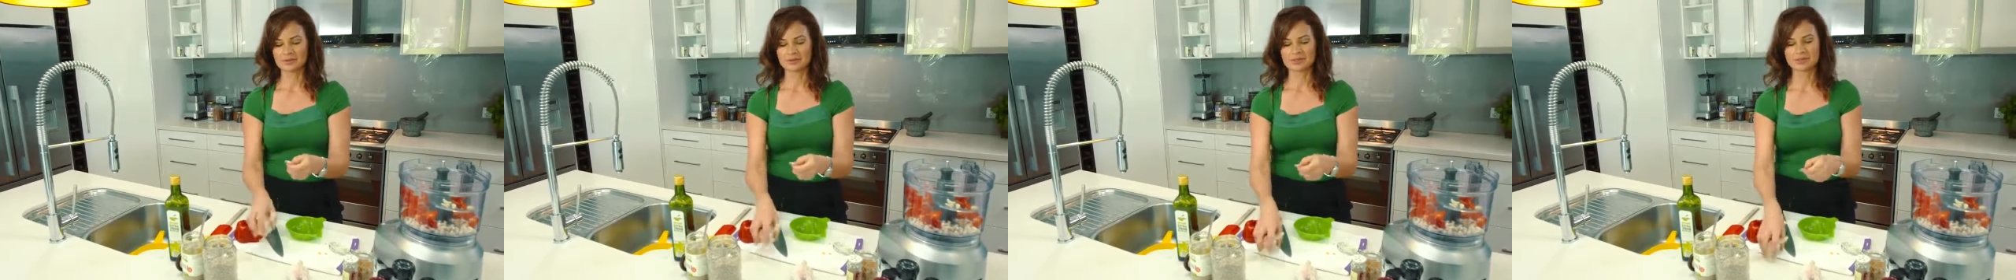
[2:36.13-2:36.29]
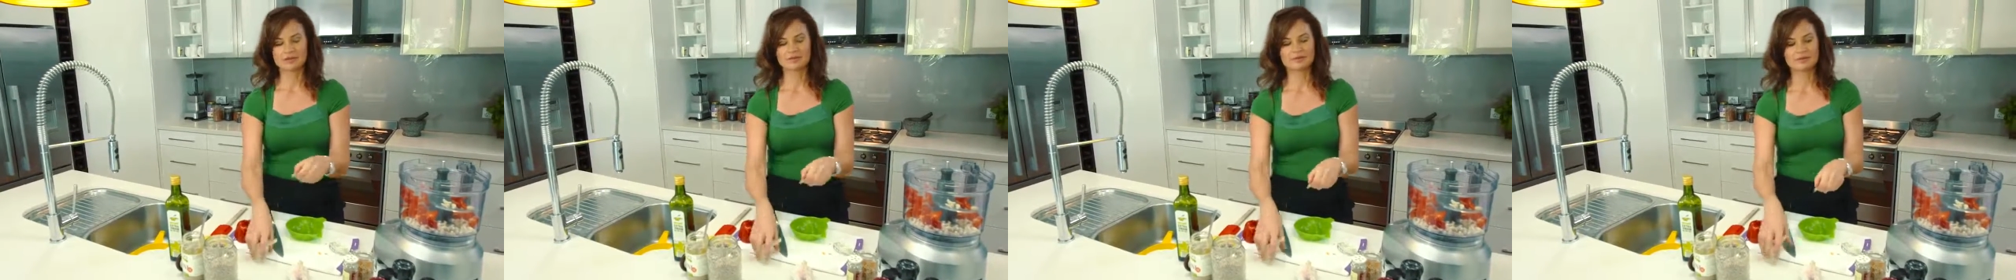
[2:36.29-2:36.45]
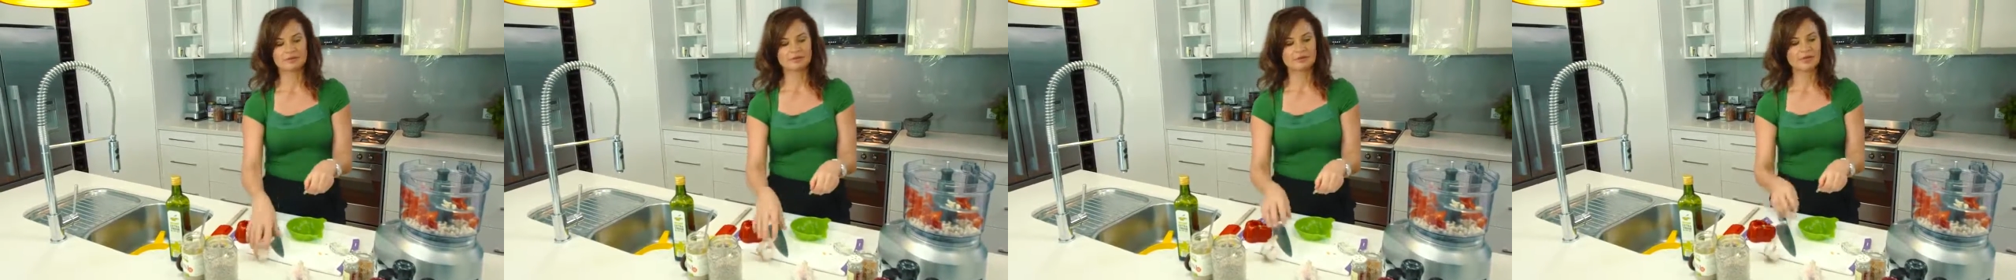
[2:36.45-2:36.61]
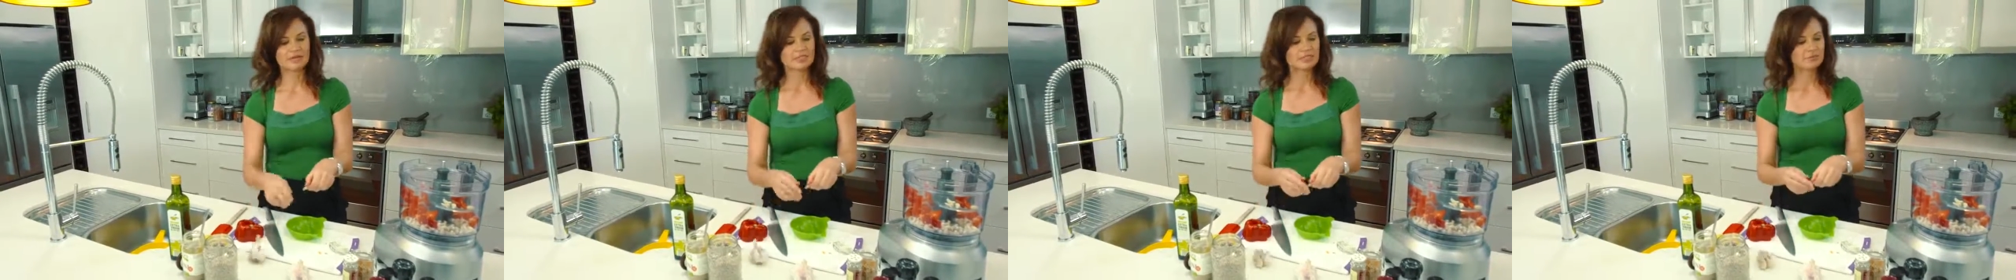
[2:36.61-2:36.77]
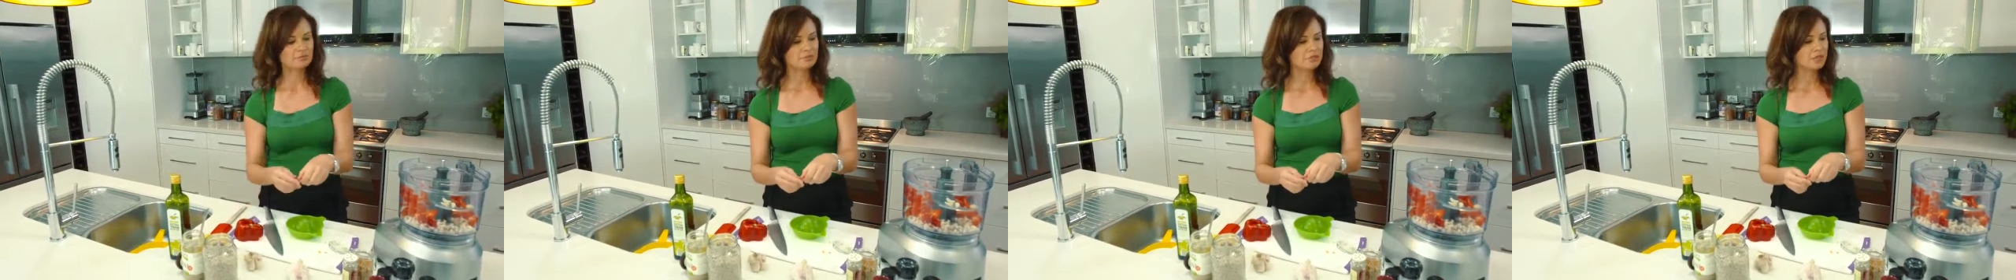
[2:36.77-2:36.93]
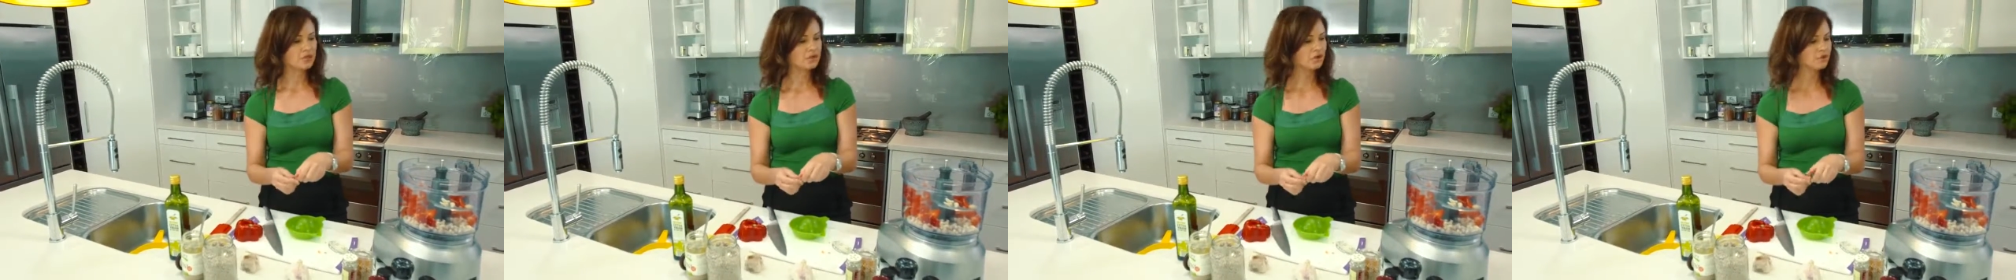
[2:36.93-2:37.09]
So if a
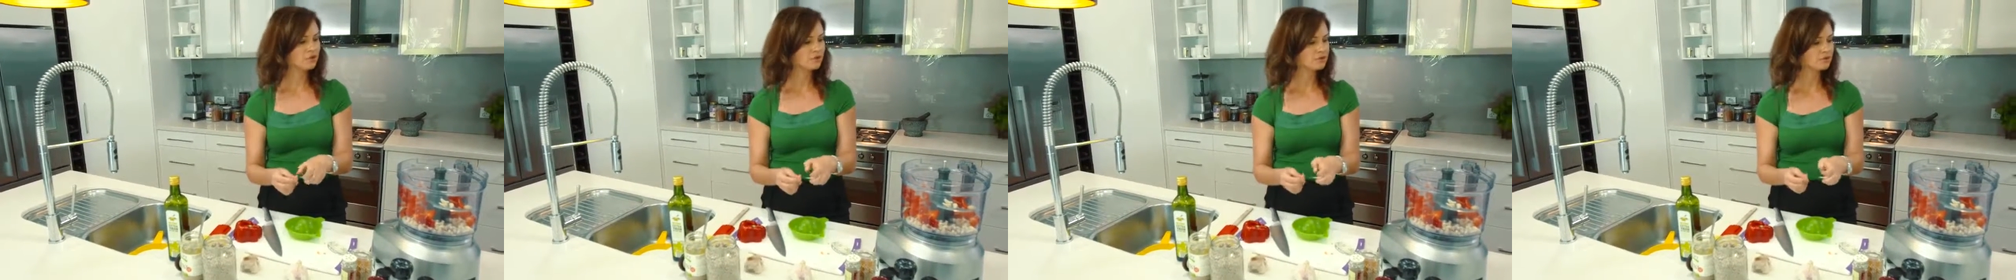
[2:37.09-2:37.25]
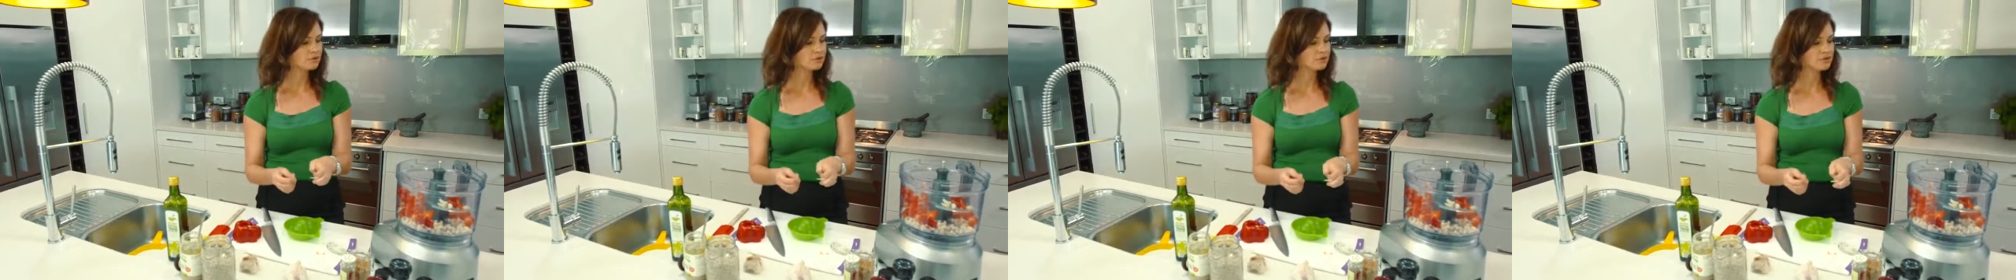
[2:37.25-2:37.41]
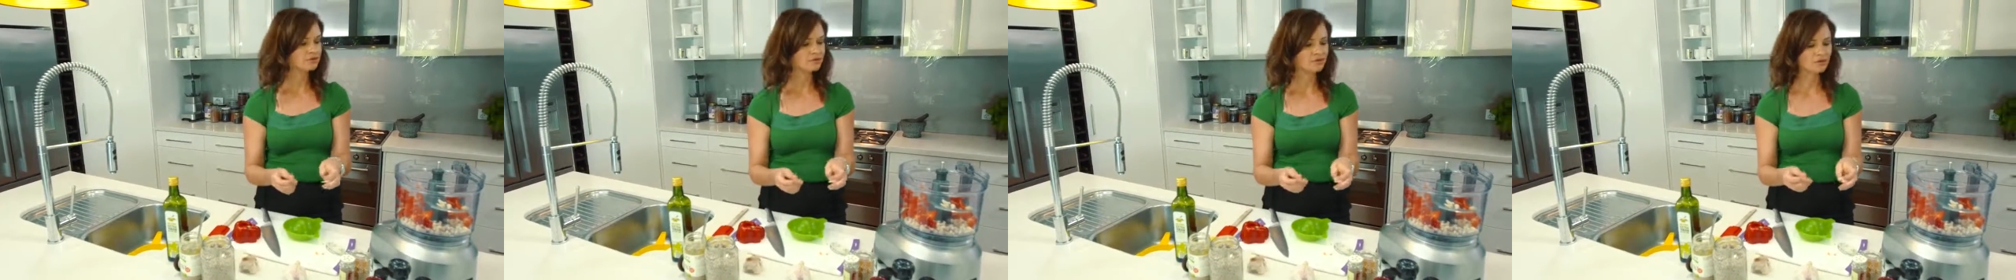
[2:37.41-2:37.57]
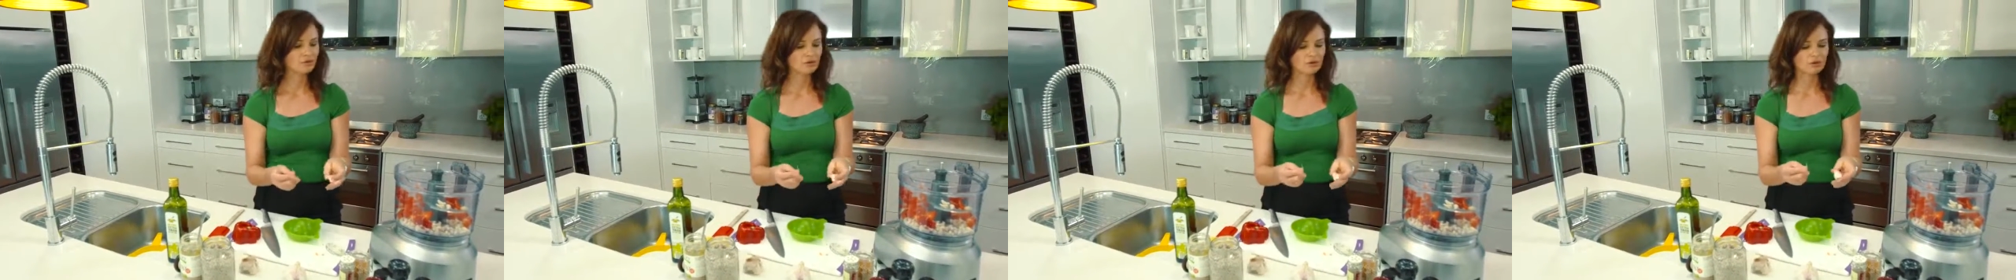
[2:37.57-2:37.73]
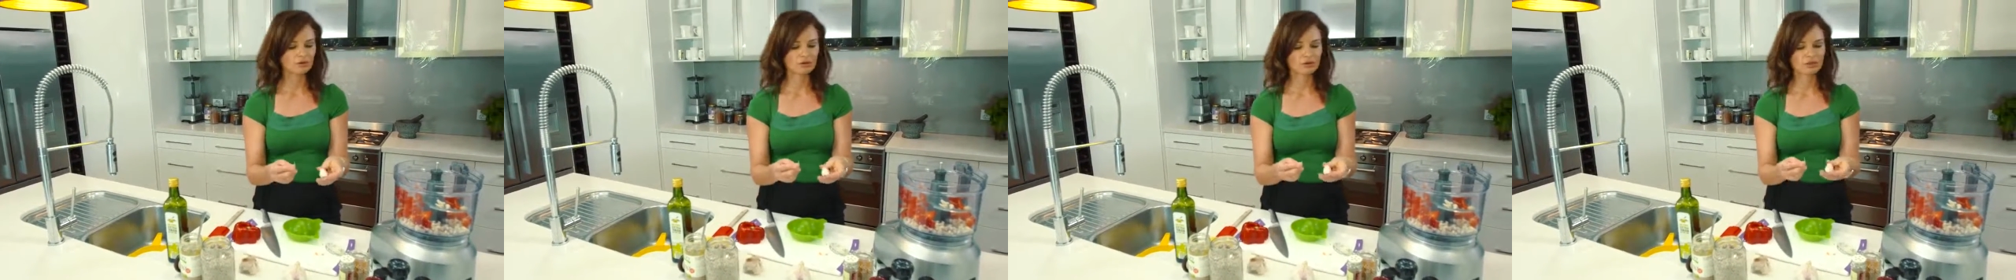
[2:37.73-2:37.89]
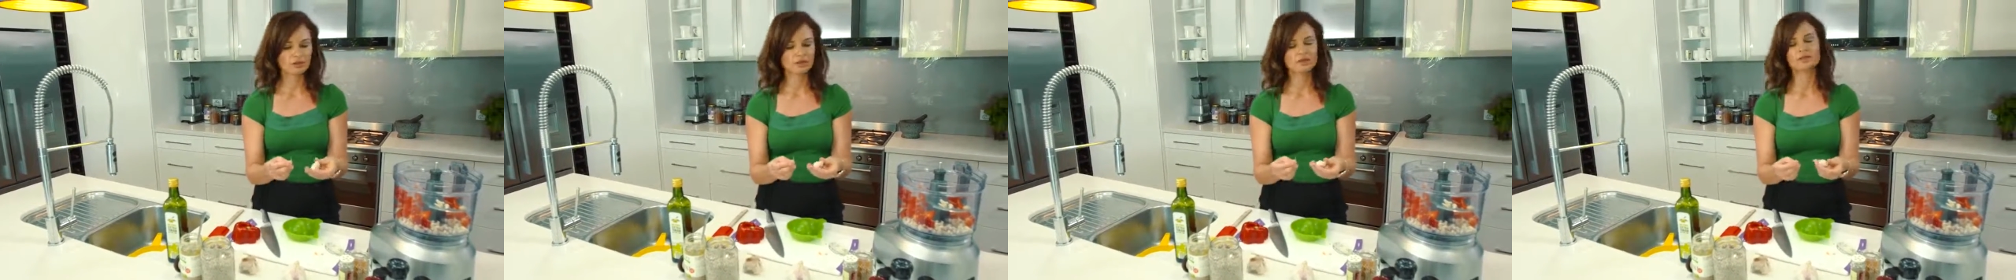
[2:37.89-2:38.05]
recipe calls
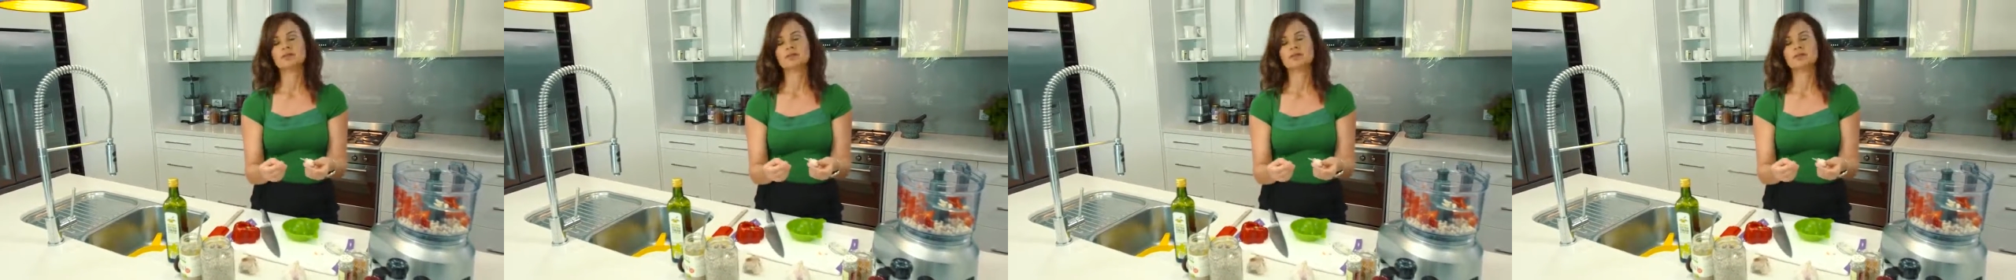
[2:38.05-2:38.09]
for